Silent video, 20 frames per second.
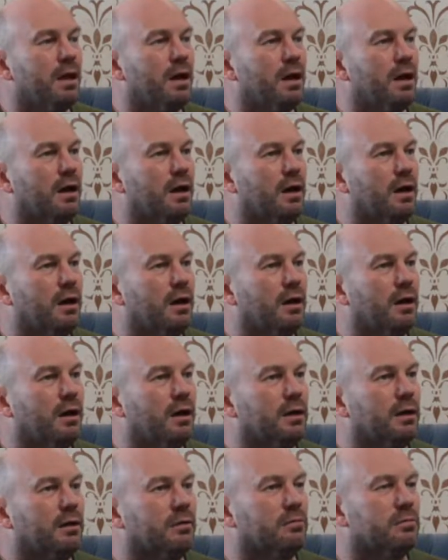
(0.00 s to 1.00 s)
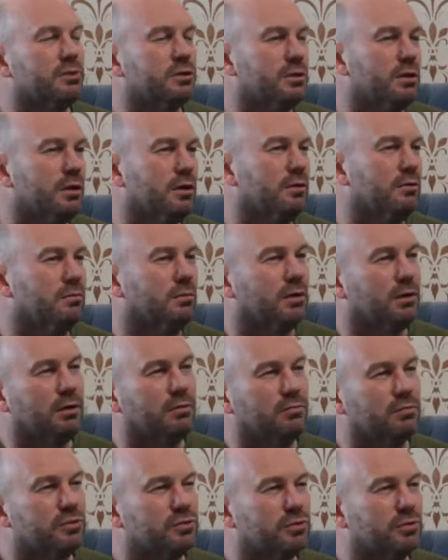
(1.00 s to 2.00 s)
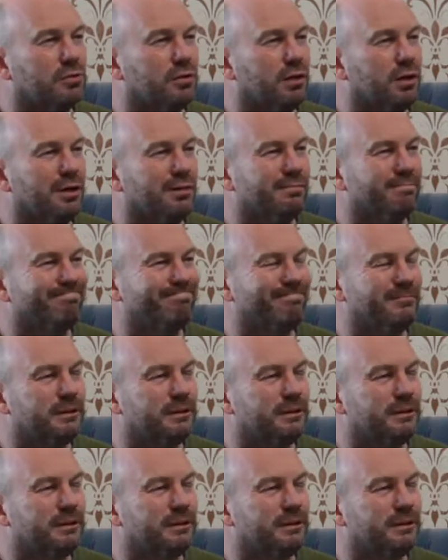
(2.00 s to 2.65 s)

And chat away, I'm just going like,